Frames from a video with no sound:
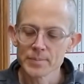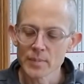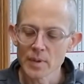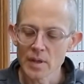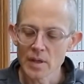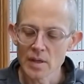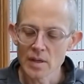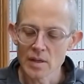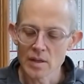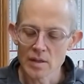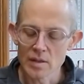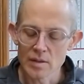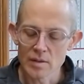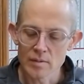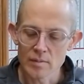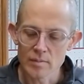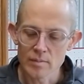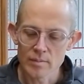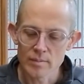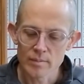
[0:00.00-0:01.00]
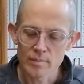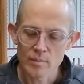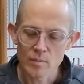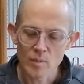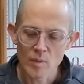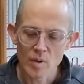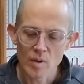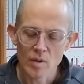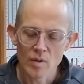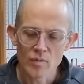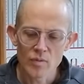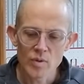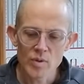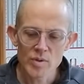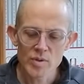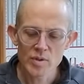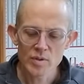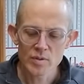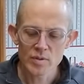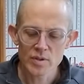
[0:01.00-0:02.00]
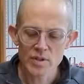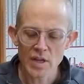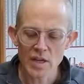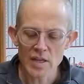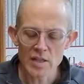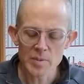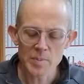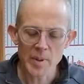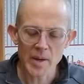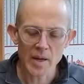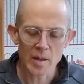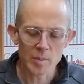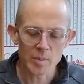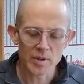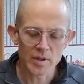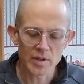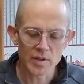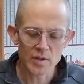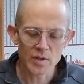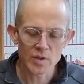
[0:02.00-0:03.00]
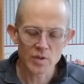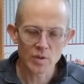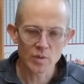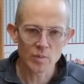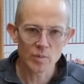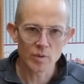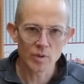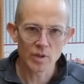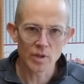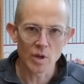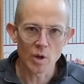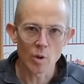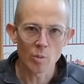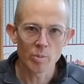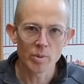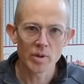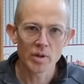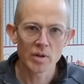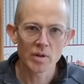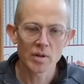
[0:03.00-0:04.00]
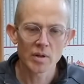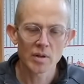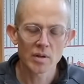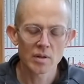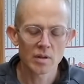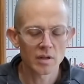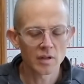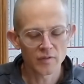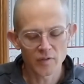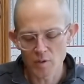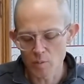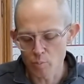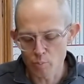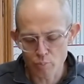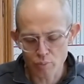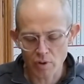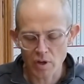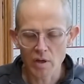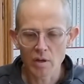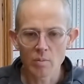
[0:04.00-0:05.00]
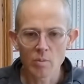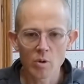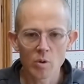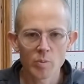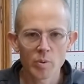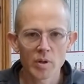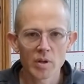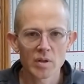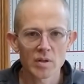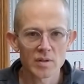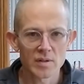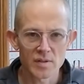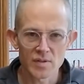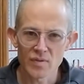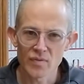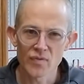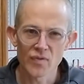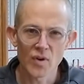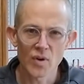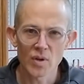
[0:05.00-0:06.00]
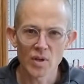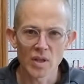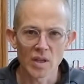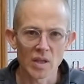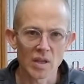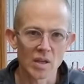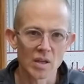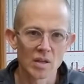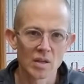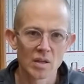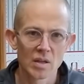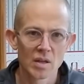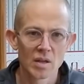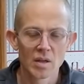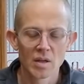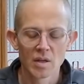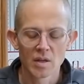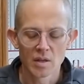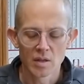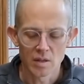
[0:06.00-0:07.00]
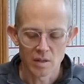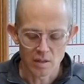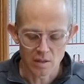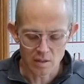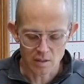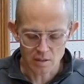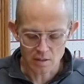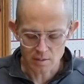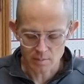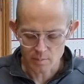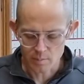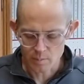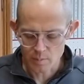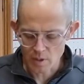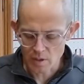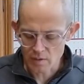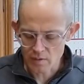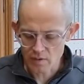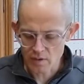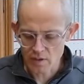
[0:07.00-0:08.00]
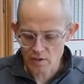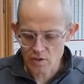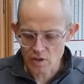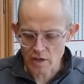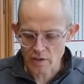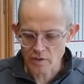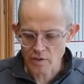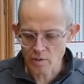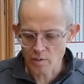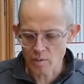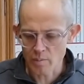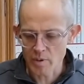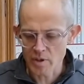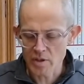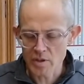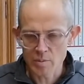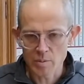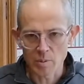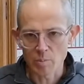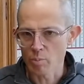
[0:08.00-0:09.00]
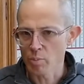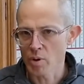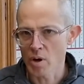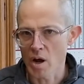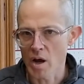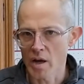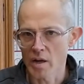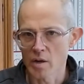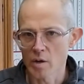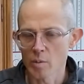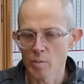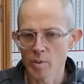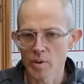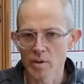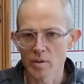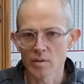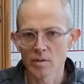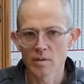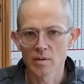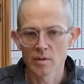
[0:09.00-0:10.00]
and those don't taste bad, but they just don't really open at all. And if you break them open, it's funky. I don't think Cha Tou are meant to be pried open.